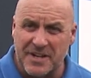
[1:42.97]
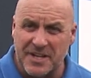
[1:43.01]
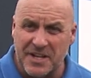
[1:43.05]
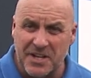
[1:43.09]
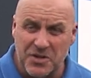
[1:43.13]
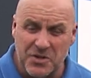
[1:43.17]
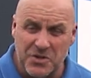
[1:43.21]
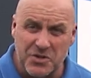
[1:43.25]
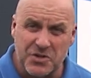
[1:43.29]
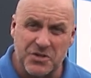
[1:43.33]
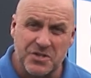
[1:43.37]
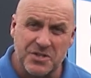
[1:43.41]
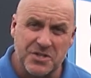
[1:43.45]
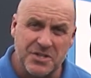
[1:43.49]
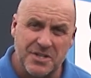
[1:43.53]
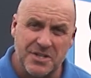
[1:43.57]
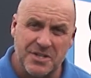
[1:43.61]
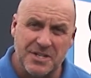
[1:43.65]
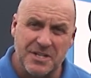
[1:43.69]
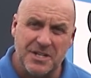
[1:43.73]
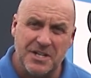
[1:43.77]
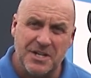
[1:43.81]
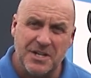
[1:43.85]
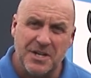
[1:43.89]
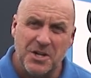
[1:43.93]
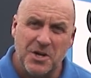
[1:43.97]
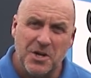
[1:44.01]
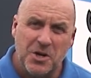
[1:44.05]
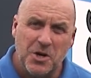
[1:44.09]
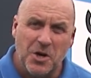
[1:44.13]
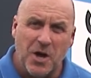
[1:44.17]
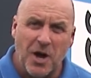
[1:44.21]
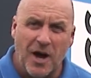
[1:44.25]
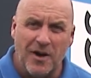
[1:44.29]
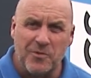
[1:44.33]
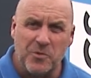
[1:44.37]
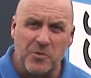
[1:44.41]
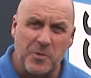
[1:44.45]
inch
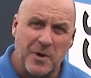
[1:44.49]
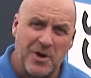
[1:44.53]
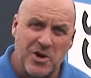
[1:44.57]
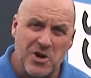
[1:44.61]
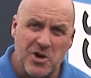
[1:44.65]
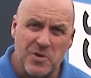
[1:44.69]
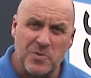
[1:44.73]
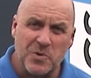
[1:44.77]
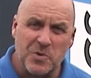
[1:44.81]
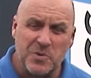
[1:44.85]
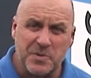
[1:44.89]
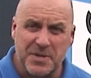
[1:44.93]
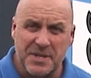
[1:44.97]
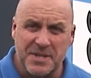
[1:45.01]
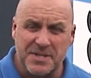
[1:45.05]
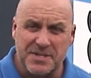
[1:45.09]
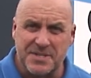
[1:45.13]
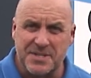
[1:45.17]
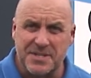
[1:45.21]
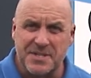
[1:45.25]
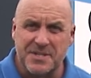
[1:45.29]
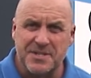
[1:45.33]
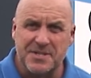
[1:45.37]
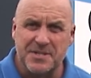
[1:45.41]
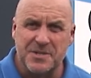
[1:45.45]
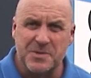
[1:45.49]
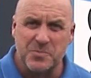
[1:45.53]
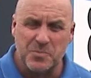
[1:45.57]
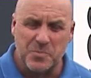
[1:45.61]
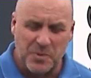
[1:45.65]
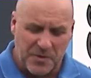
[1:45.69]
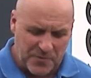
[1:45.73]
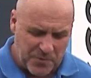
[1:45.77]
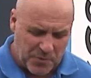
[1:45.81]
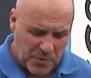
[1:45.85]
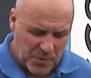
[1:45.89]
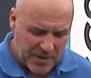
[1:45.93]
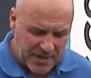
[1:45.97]
of wearable disc
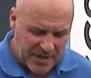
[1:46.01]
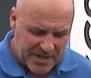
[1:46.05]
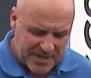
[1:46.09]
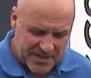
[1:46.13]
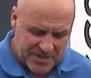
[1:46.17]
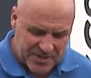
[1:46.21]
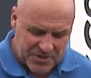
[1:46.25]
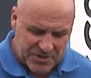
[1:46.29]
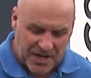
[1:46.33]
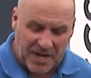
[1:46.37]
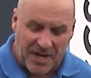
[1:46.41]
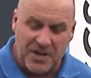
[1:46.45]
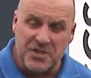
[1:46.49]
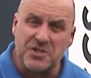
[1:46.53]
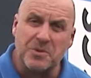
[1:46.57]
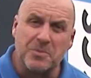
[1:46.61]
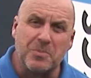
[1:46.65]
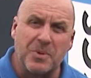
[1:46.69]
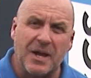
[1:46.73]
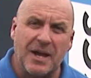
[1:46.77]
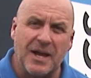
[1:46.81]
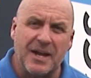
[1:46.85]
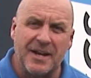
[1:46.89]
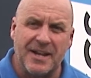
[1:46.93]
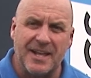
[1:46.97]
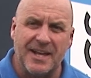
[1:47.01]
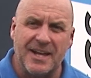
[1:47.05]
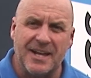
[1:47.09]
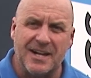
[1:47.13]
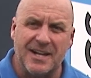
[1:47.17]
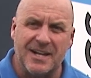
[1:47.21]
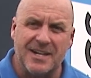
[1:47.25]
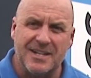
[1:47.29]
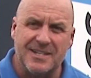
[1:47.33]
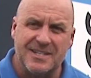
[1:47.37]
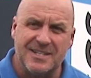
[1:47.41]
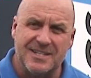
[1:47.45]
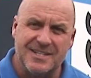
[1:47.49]
before you need to change the blade out.
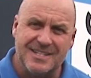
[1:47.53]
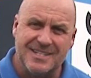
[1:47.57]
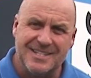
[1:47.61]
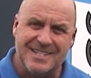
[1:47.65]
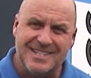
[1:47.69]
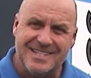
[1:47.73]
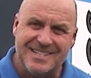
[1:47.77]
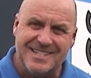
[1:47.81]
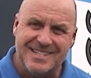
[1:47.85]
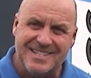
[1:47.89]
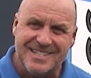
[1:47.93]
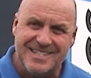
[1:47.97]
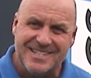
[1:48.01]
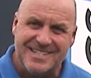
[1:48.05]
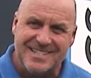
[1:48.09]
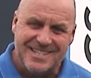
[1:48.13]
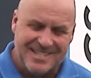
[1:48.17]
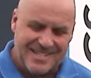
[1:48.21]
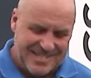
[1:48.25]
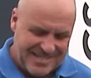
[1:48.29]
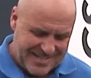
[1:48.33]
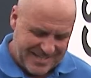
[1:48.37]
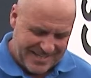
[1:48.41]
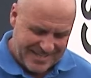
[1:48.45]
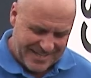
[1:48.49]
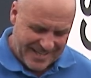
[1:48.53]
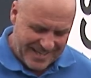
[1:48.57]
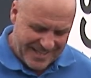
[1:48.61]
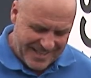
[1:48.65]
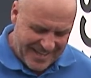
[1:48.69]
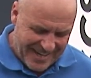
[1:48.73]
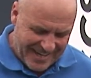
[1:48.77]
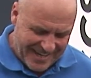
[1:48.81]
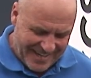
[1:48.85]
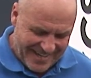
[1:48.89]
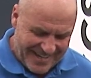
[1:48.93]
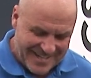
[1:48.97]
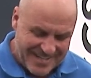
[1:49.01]
Now
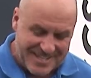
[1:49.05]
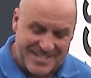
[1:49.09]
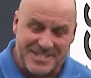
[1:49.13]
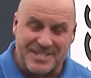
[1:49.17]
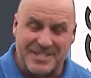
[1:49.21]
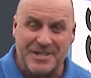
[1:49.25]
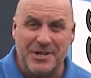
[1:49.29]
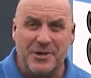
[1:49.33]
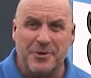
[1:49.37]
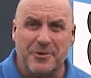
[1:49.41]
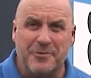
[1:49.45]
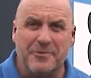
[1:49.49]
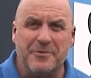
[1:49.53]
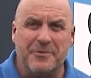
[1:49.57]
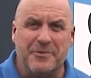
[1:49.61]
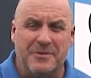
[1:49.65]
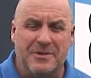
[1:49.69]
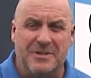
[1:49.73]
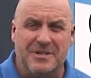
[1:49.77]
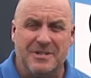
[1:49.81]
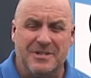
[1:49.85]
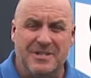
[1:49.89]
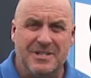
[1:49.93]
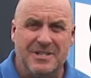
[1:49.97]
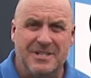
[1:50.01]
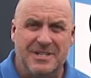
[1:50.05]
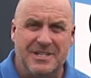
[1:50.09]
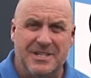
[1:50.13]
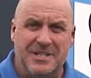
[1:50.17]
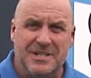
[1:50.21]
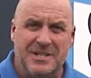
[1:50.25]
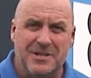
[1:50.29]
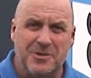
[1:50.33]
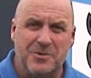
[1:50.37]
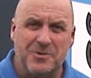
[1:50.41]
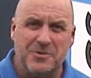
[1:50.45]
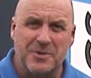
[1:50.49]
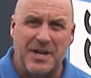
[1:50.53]
that in itself
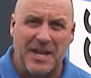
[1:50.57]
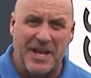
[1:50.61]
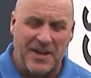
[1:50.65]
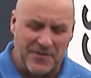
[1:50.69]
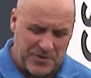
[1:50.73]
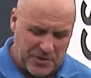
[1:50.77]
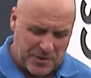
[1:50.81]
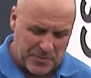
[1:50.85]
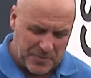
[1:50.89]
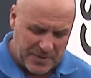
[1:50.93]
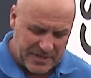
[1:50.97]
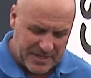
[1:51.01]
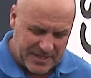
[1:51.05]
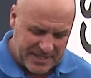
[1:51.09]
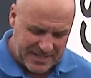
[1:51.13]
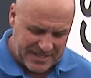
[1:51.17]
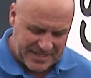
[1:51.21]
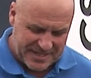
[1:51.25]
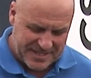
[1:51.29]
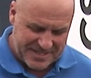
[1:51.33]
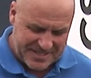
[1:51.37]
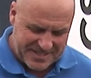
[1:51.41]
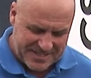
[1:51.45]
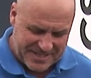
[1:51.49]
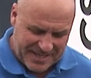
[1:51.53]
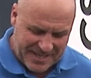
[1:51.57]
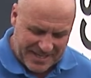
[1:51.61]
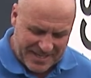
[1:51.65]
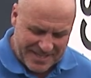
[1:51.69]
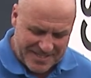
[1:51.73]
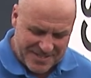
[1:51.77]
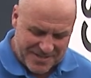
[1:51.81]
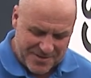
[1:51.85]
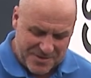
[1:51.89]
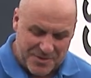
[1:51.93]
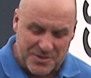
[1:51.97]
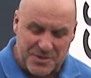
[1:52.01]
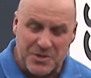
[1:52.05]
would have to be a
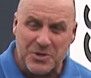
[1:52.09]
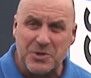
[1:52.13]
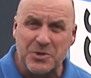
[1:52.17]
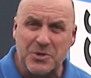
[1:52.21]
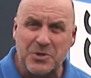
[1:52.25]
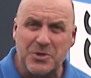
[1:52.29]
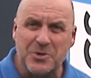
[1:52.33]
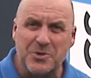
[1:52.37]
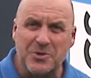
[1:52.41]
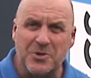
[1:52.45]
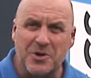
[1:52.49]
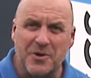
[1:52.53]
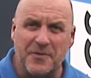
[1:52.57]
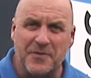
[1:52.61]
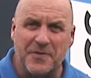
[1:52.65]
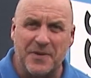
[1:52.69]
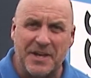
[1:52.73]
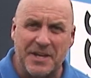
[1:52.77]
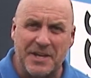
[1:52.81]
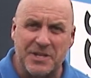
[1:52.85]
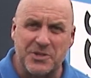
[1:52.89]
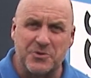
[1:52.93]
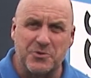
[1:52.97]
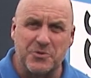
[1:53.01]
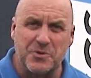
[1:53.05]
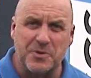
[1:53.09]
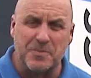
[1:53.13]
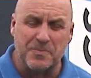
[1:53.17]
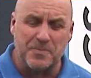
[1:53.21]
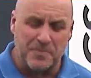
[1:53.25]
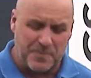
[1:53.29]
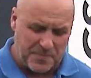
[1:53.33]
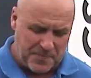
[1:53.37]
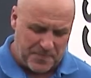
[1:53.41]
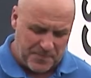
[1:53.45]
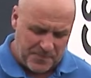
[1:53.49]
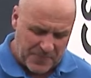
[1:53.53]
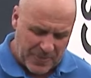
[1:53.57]
season or 2 of extra
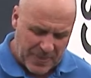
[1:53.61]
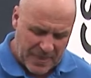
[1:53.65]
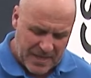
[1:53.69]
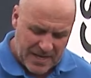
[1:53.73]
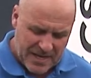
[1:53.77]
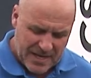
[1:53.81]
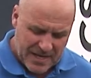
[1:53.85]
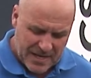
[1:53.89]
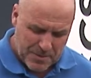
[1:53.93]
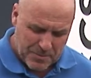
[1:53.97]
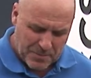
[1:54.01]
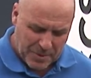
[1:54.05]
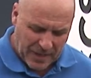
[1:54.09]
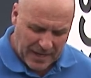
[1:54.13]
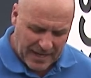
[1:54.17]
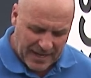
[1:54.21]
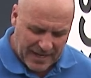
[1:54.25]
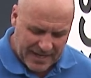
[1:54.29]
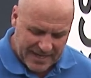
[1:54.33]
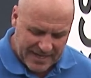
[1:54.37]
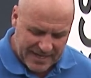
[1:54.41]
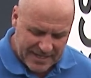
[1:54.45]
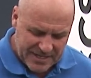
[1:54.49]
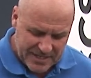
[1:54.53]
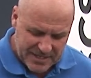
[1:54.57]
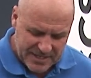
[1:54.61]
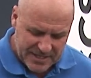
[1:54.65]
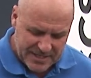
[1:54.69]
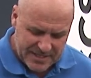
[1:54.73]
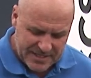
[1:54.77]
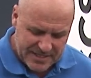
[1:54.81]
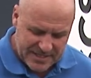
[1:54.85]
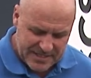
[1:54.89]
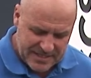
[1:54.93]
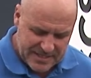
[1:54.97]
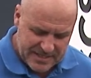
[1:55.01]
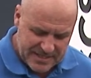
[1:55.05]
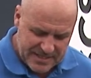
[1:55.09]
blade
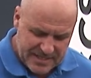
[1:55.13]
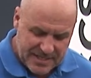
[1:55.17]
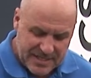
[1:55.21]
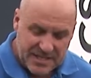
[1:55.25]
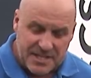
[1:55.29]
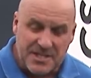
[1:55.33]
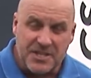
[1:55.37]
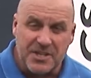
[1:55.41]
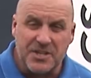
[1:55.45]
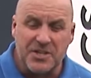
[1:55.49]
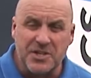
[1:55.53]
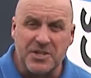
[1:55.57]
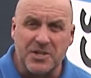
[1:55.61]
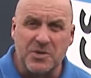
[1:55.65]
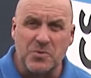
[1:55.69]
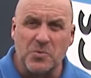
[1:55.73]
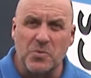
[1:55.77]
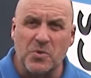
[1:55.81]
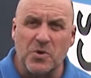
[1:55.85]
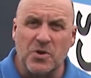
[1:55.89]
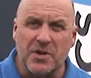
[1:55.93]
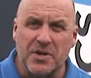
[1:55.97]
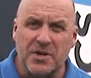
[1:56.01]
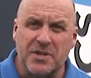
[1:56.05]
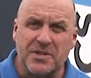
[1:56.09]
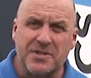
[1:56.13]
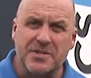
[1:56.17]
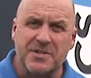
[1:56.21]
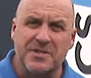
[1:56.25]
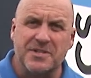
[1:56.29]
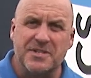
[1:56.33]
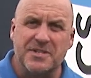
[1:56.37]
that you can work